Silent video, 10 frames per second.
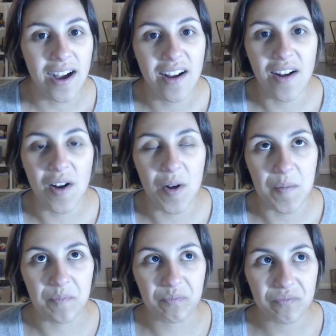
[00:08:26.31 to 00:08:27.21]

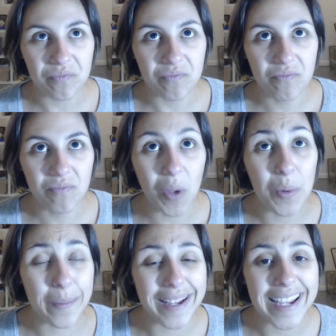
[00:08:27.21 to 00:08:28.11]
Um,
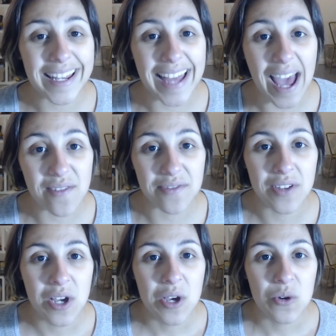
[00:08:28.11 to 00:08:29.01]
we're about eight and a
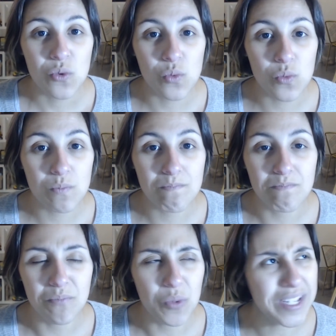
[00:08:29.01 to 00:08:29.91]
half
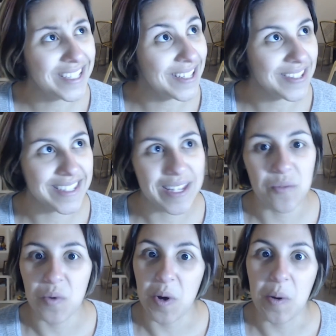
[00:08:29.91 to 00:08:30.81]
weeks. I was gonna
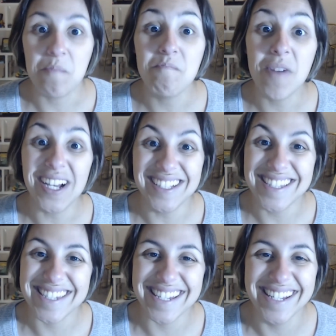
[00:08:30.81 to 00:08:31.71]
say, whoa,
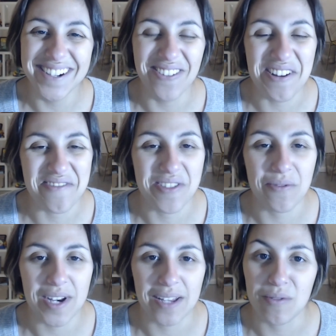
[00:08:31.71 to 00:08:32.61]
months away from
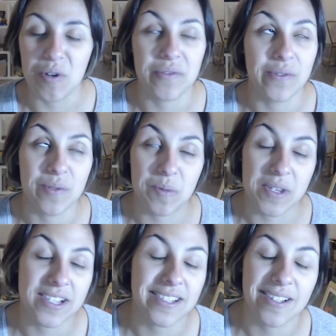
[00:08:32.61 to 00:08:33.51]
the wedding. Well, if it was
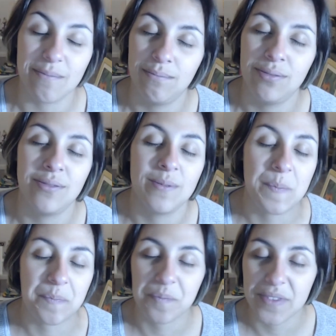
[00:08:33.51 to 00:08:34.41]
weeks,
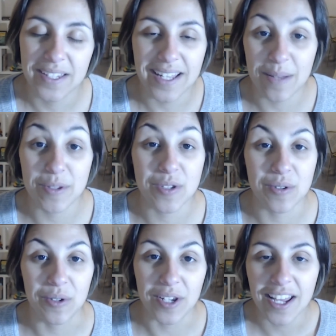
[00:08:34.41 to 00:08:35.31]
I'd be
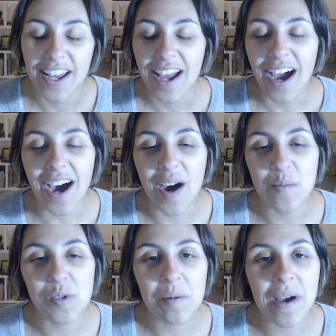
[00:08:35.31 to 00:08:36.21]
screwed.
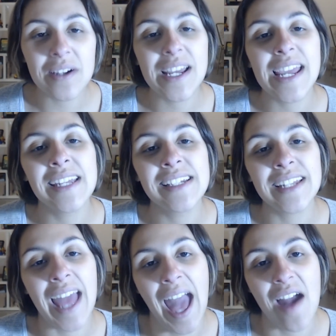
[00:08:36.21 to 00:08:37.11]
Um, we're about eight
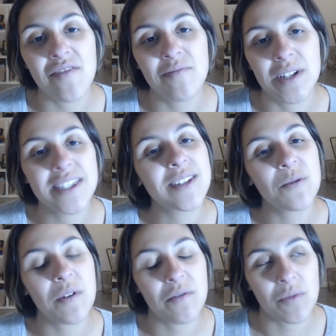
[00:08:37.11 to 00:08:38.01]
and a half months
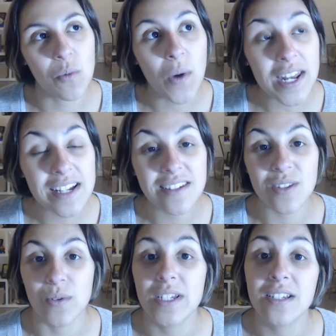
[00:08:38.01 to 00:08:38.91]
away from the wedding,
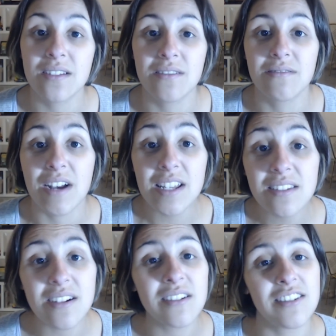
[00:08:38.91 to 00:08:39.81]
so I need to already
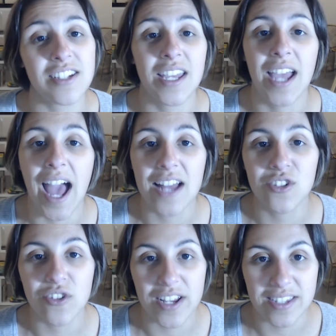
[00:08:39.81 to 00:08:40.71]
start looking
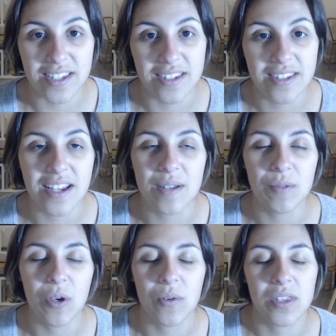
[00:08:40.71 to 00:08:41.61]
at dresses.
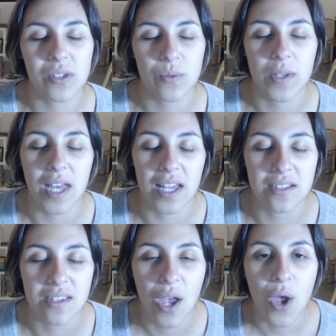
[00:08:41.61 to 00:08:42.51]
I'm going this
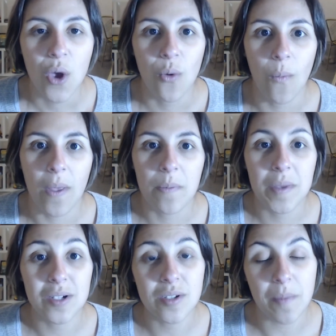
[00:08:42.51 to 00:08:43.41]
weekend with
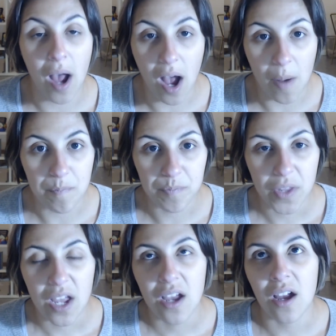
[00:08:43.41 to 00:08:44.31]
Peter's mom.
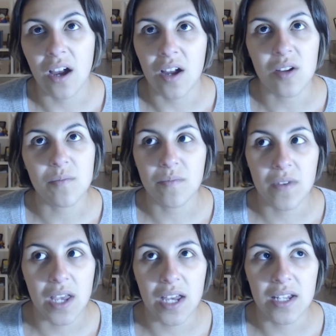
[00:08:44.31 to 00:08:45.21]

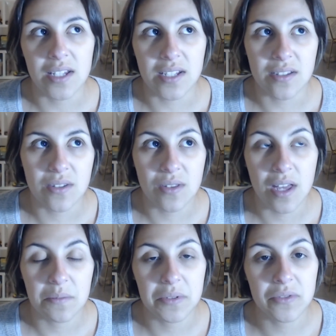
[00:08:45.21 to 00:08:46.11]
Um, and so
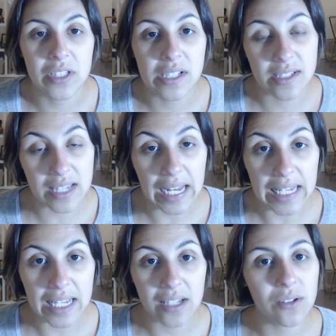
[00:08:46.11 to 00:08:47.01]
that'll be really
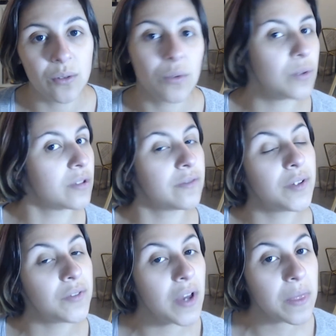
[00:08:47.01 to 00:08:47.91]
exciting. Who knows
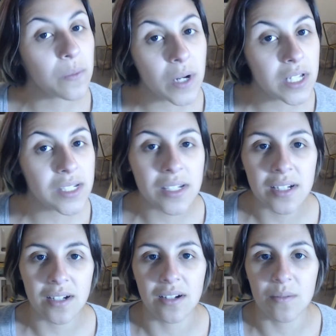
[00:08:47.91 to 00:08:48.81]
if I'll find the one.
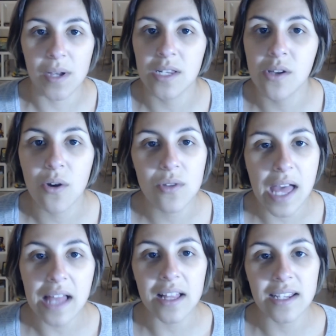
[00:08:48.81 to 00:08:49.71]
Um, I know
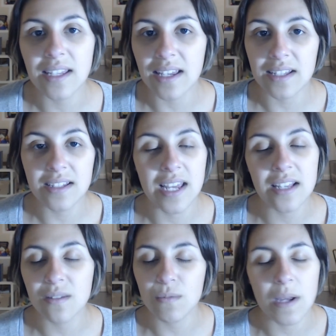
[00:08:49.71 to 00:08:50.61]
that like it can
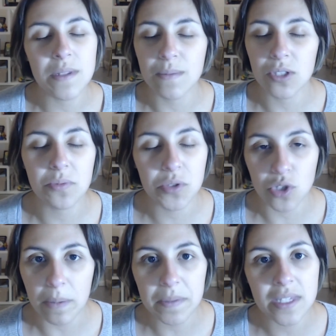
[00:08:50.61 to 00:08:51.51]
take sometimes multiple
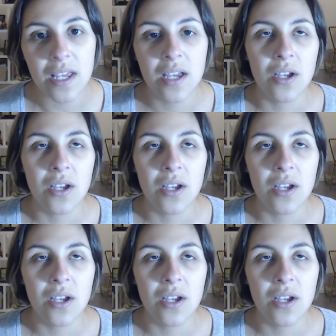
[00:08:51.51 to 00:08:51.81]
trips.